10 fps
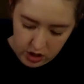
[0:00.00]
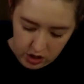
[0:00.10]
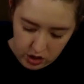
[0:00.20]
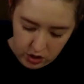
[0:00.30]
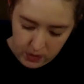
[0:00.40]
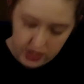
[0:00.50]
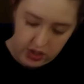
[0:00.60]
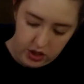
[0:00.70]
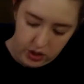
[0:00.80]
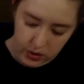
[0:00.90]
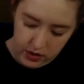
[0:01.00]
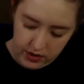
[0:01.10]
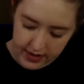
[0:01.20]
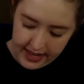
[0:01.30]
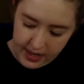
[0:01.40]
2 and 2
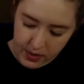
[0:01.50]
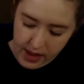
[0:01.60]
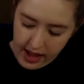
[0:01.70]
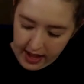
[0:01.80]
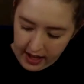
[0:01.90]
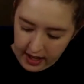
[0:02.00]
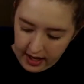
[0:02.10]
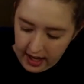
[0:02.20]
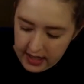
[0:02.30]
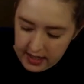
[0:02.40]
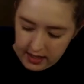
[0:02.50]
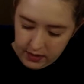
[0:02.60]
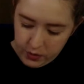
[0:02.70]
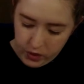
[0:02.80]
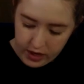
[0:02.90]
divide away,
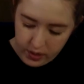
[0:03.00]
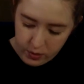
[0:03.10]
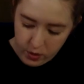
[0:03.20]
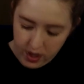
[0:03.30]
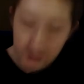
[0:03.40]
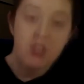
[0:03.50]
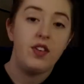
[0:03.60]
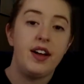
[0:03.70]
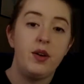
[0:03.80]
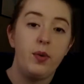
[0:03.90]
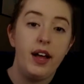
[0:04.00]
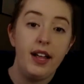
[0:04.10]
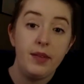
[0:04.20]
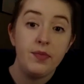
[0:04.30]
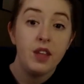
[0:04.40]
1 and 1 divide
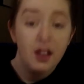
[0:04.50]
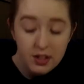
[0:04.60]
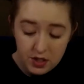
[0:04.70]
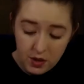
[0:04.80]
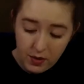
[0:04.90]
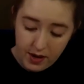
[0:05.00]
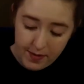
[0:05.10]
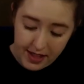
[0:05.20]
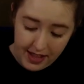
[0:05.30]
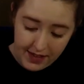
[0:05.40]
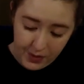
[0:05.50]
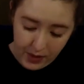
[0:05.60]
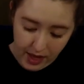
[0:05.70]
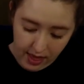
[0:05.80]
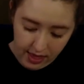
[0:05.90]
away. So what am I left
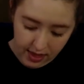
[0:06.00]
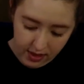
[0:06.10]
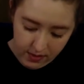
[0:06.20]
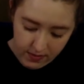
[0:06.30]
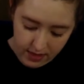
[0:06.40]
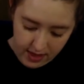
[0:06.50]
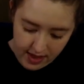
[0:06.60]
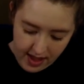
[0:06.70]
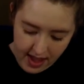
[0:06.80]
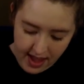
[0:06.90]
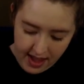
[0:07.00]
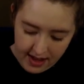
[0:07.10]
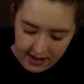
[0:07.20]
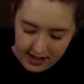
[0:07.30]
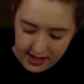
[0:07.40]
with?
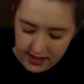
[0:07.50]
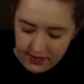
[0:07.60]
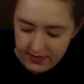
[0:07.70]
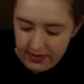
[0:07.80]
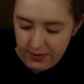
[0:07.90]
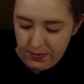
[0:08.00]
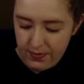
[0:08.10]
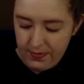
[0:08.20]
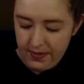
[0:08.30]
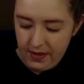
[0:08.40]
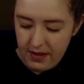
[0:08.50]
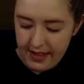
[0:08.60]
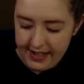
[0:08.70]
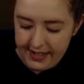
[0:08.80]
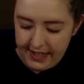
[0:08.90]
N. And
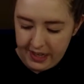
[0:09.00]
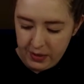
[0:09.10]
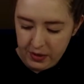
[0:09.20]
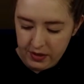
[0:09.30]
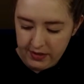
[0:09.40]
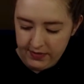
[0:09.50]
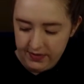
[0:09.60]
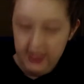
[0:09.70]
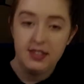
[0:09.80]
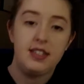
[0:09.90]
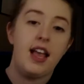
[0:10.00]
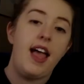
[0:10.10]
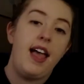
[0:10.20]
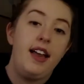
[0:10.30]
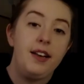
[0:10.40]
that's equal to
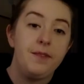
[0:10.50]
n.